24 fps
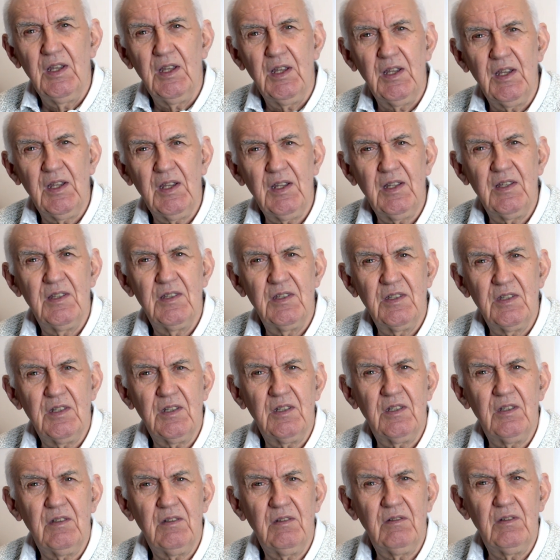And
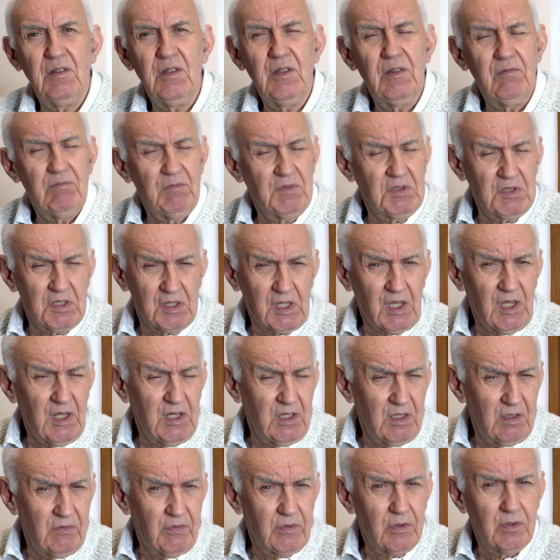it was,
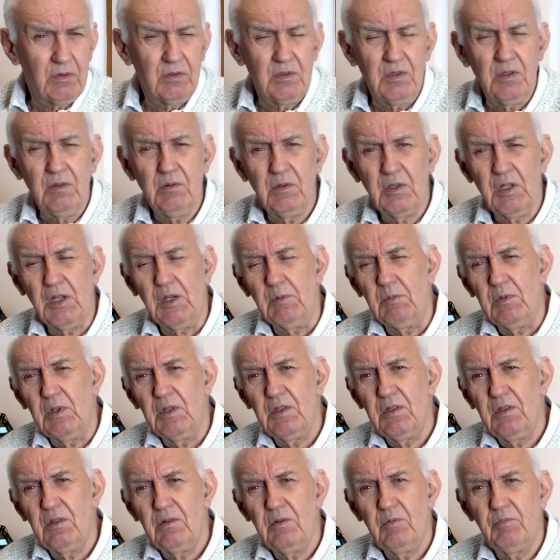again, if you're a
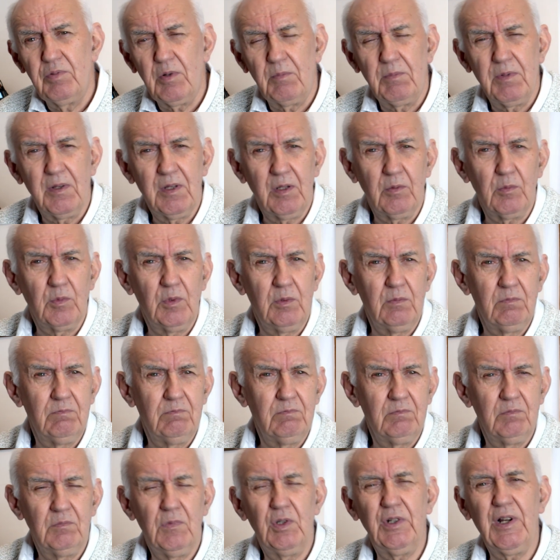newcomer, you probably think, well,
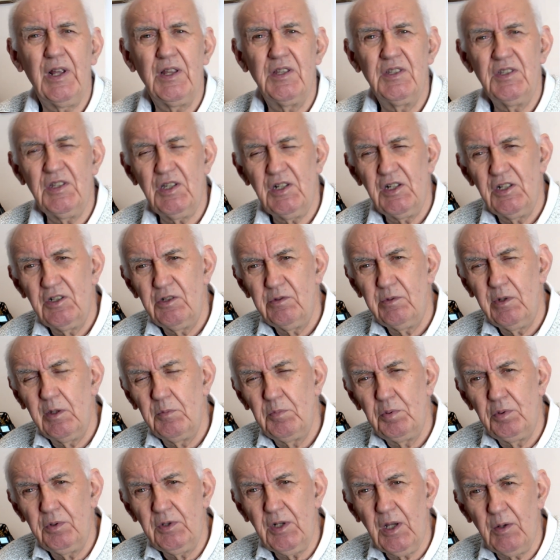what antenna do I
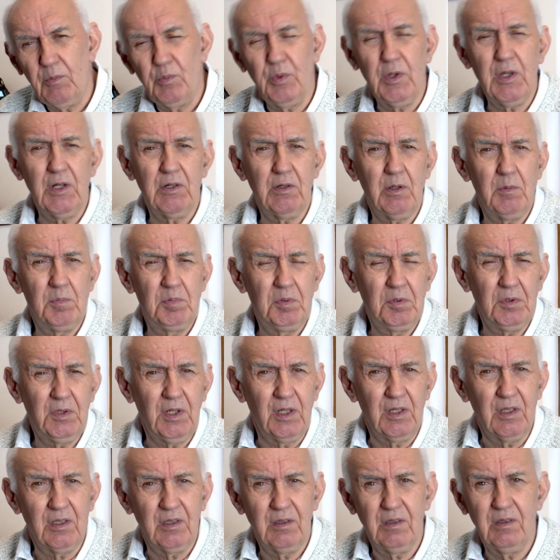put up? Where do I put
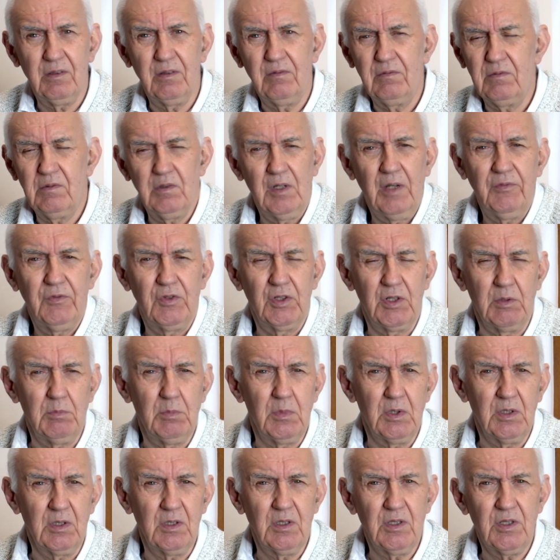it? I've got a
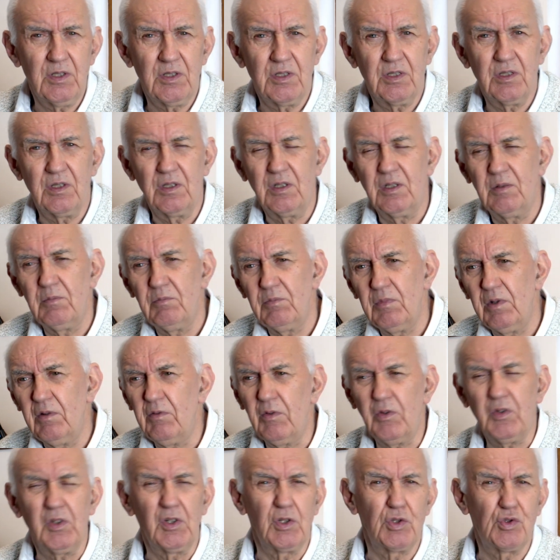mast,
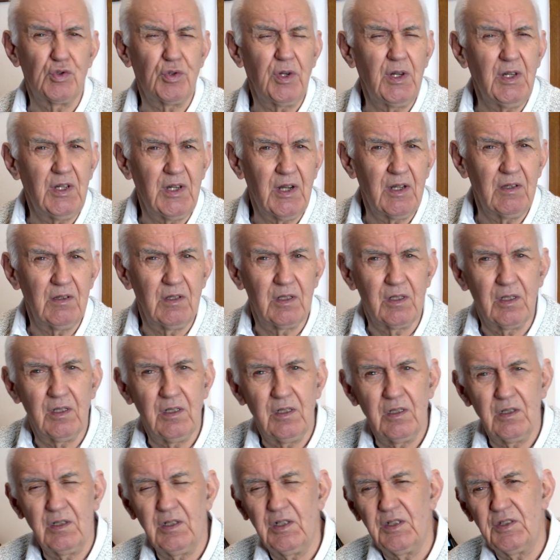I've got a tree down the
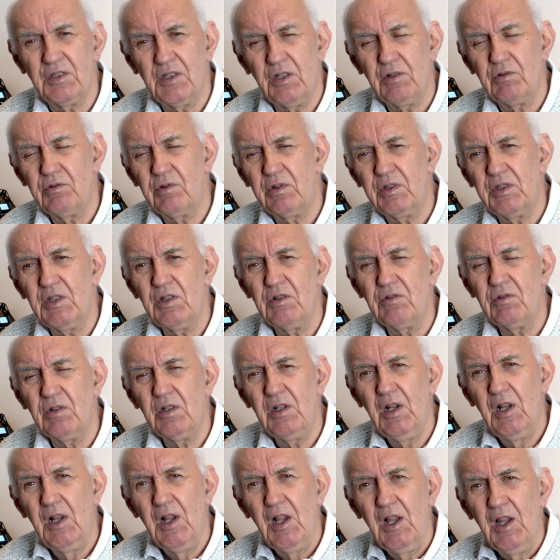garden, etc.,
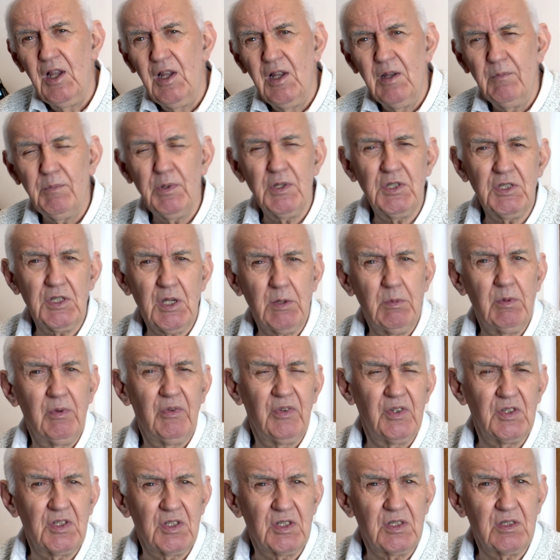etc. But some
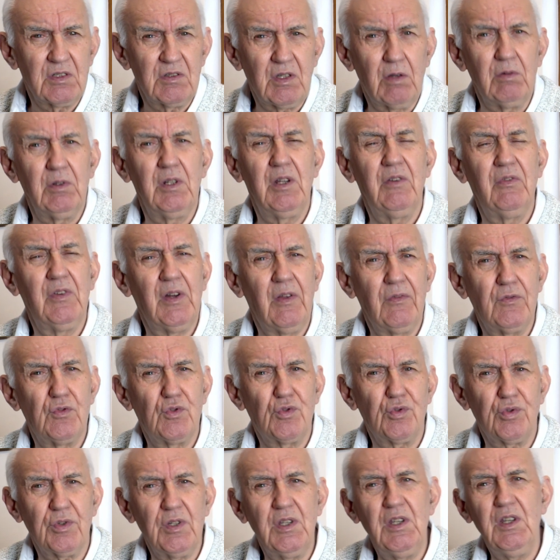of us don't even have
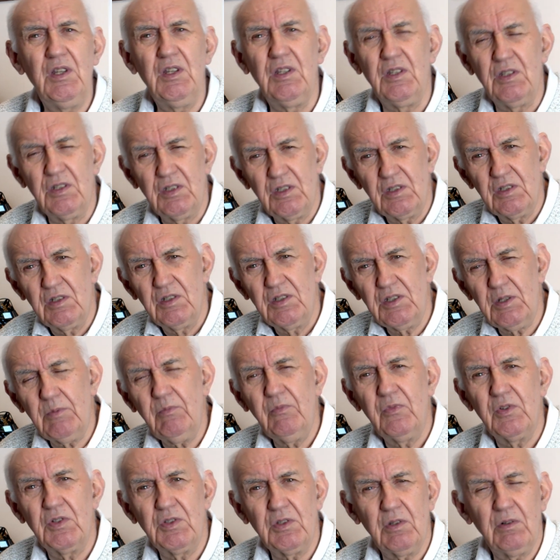trees, and some
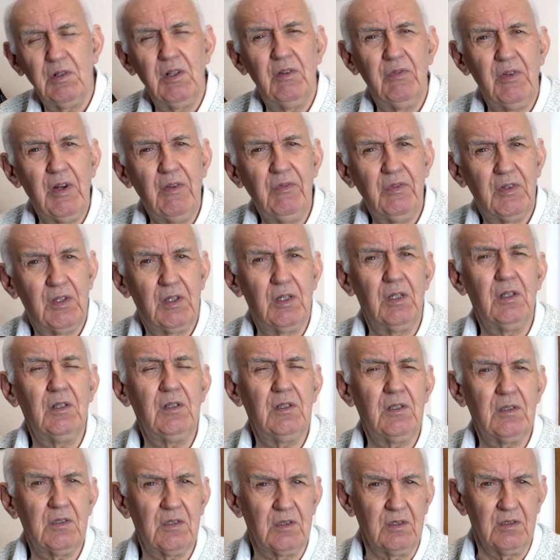of us don't even have
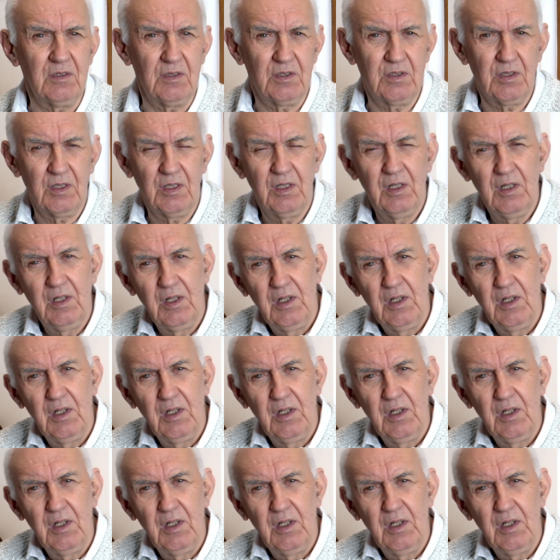gardens.